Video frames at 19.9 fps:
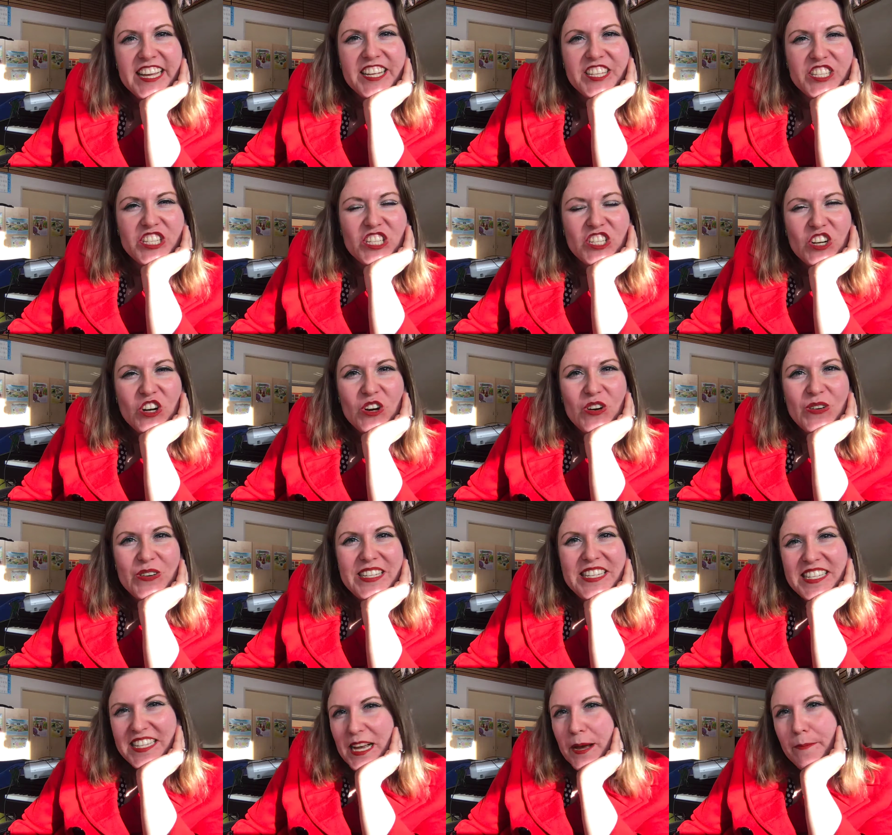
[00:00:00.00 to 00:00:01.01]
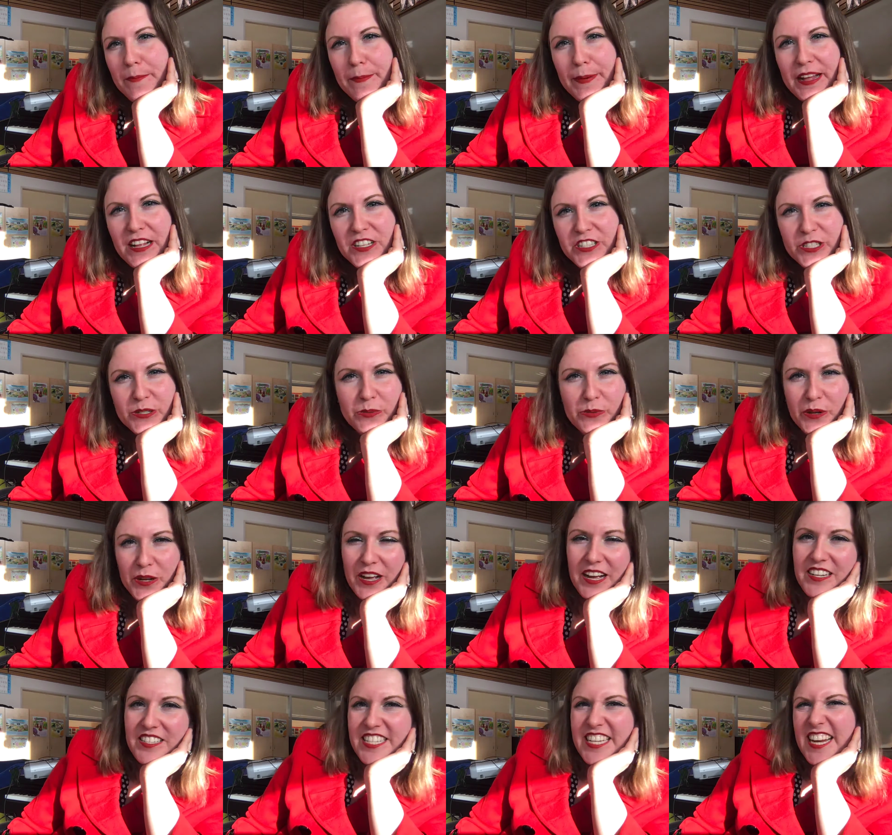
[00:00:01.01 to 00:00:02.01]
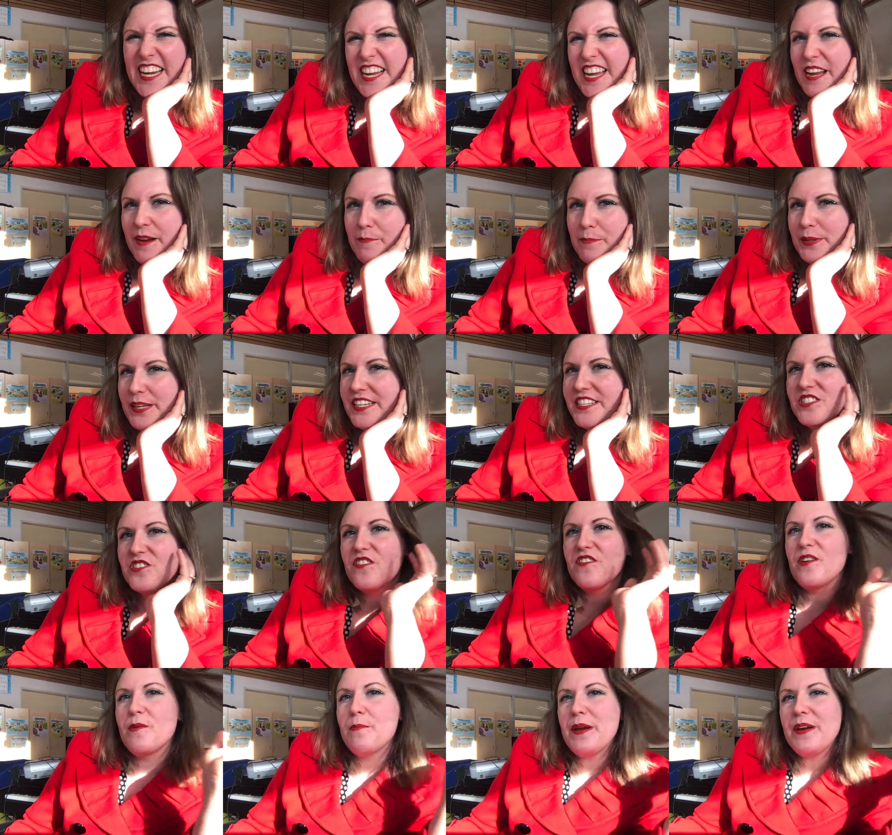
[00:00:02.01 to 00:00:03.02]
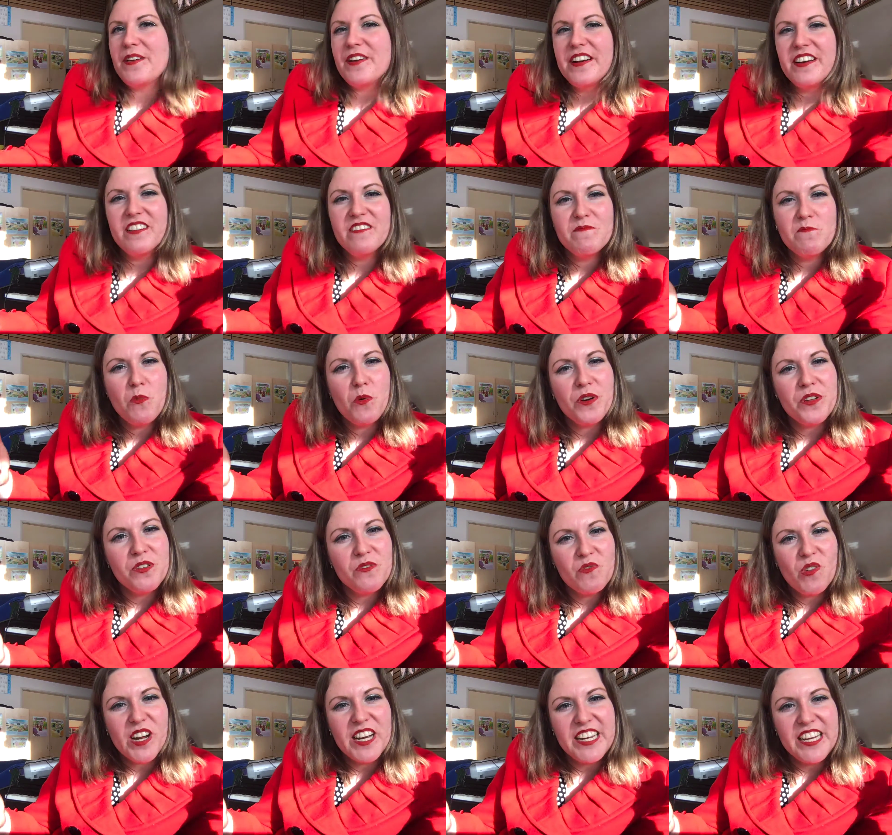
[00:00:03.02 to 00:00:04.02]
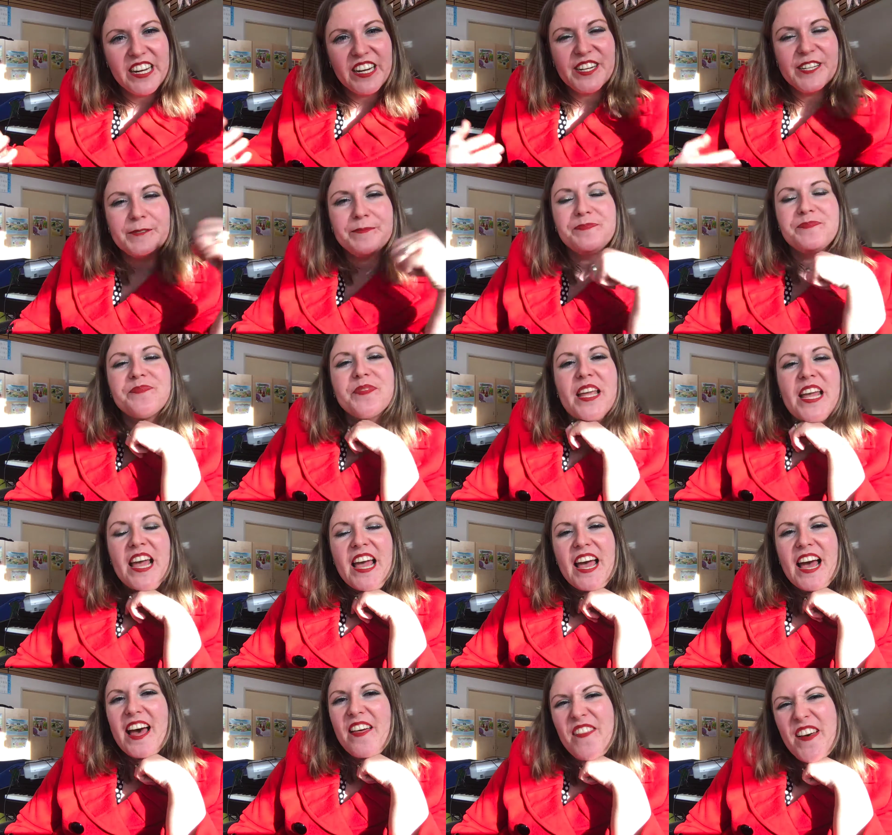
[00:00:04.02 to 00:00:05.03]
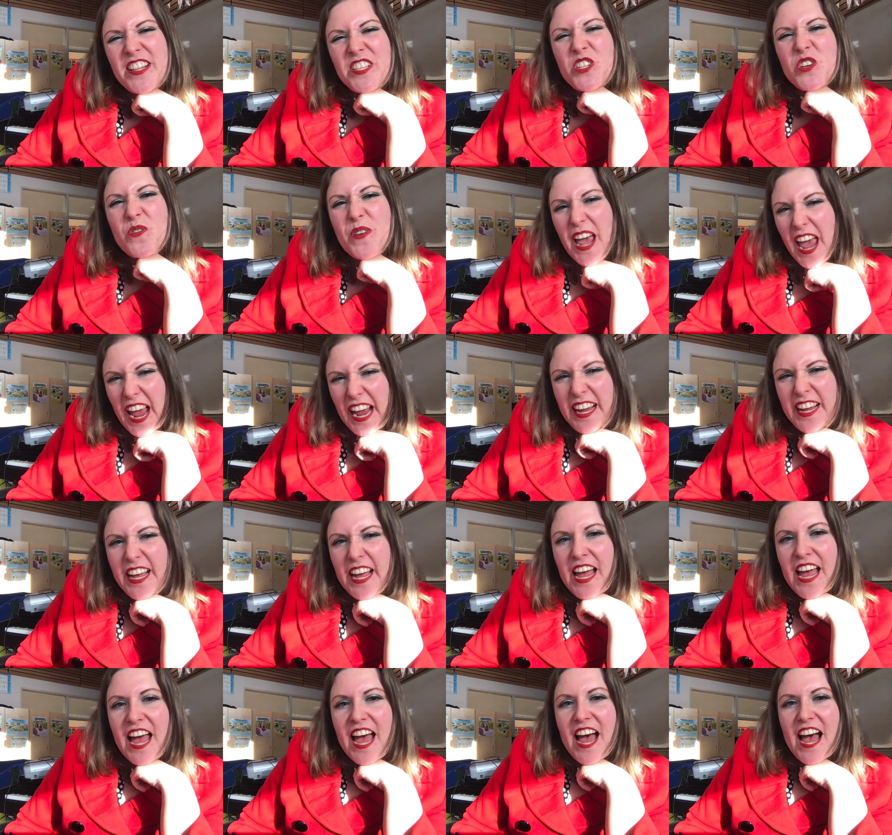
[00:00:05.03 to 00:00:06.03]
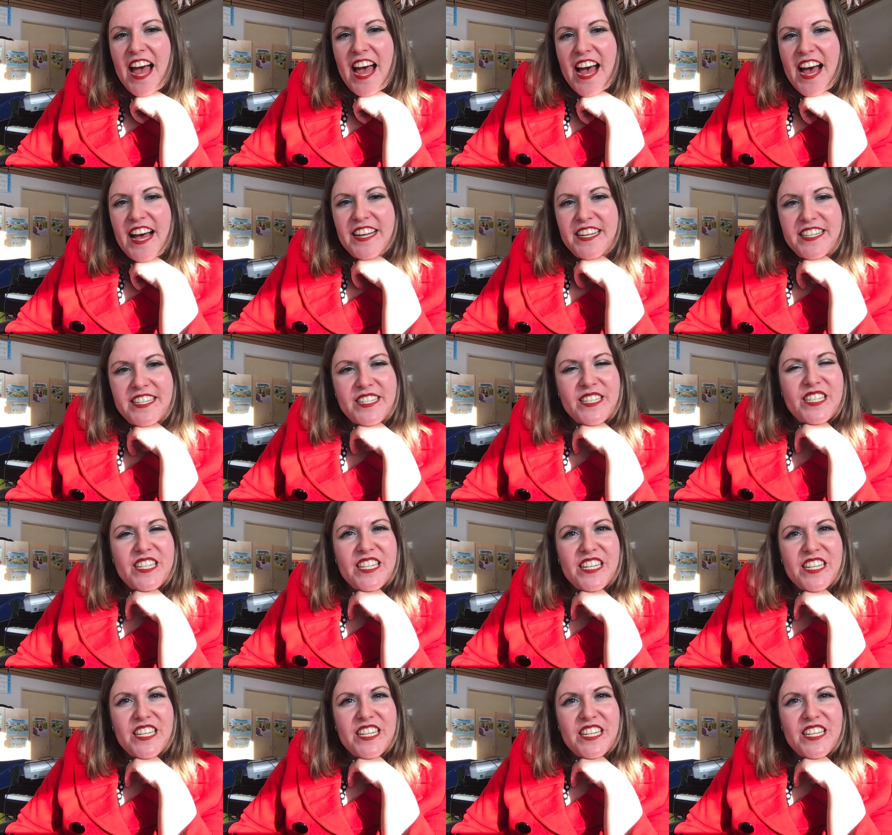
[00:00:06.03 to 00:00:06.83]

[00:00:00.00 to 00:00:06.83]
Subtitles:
And so some belts will take place over a period of more than 1 year, and that's okay. And